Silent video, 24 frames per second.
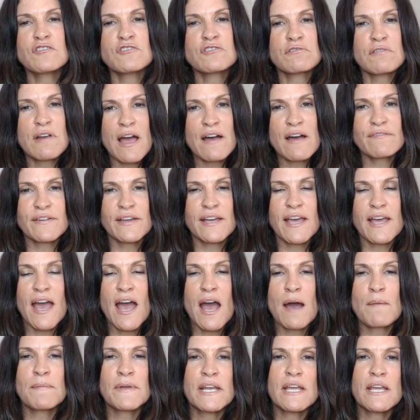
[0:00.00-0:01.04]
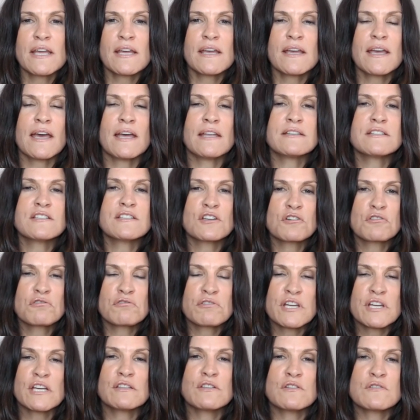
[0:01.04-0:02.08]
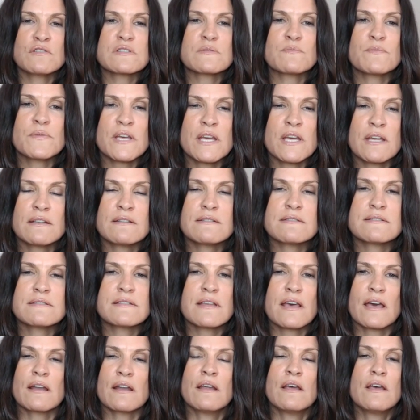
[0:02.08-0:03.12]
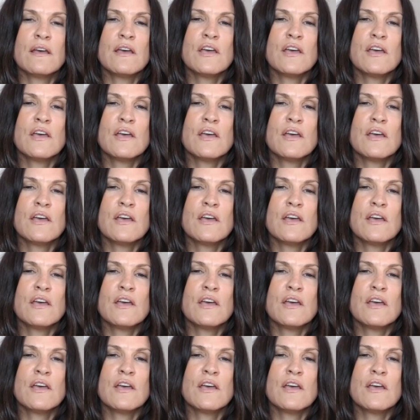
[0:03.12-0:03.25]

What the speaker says: traffic happening and to create those pins that